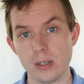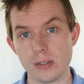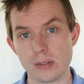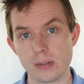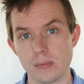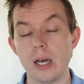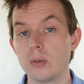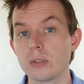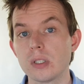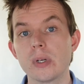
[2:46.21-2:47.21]
And
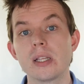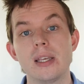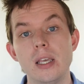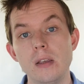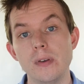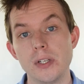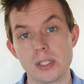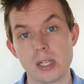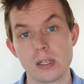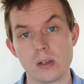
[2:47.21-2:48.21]
also one of the key
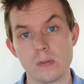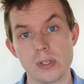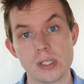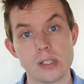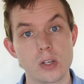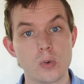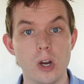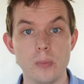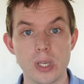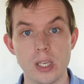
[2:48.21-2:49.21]
features that it offers is the
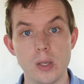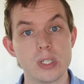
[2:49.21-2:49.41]
chroma key,